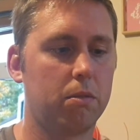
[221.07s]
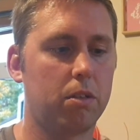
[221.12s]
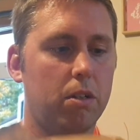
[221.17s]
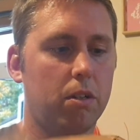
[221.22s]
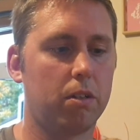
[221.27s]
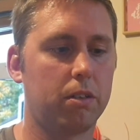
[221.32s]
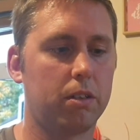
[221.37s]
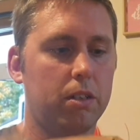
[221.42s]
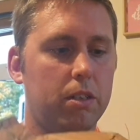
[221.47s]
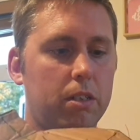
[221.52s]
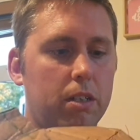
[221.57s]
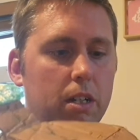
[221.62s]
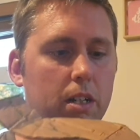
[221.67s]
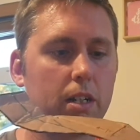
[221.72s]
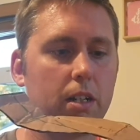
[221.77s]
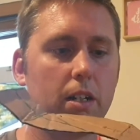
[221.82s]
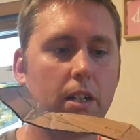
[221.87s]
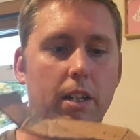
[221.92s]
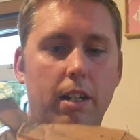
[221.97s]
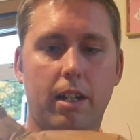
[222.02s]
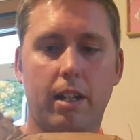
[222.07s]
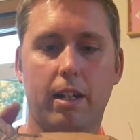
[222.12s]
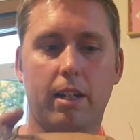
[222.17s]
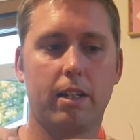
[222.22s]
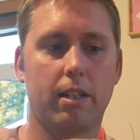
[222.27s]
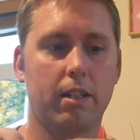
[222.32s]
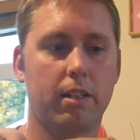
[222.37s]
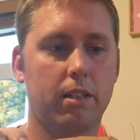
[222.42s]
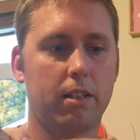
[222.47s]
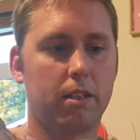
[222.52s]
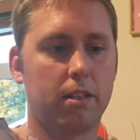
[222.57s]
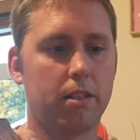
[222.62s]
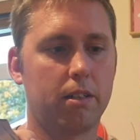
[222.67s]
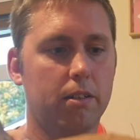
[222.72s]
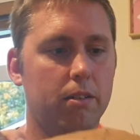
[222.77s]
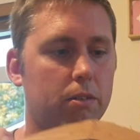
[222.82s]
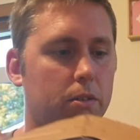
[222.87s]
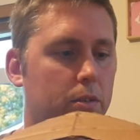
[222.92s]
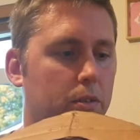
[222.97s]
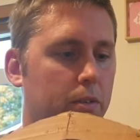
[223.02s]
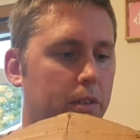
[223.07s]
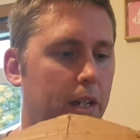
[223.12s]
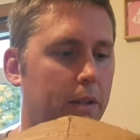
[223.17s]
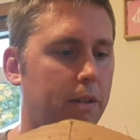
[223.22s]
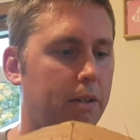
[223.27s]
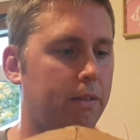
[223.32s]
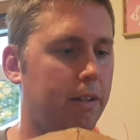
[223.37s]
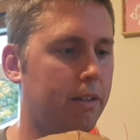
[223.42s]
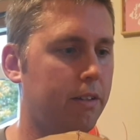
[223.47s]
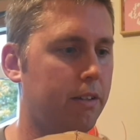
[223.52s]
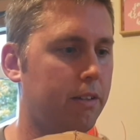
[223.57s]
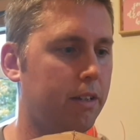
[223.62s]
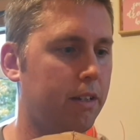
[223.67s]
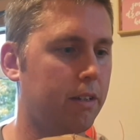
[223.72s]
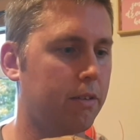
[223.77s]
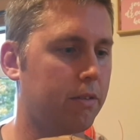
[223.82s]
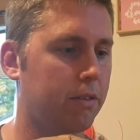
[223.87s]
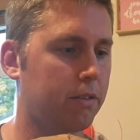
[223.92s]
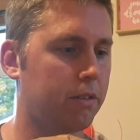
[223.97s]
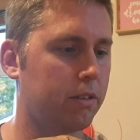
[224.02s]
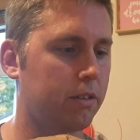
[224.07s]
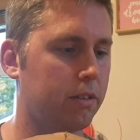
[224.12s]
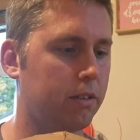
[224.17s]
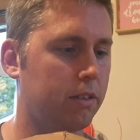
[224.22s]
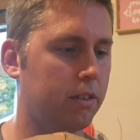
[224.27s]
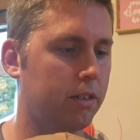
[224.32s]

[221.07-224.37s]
will go on the side like that, or that way around, I think it was.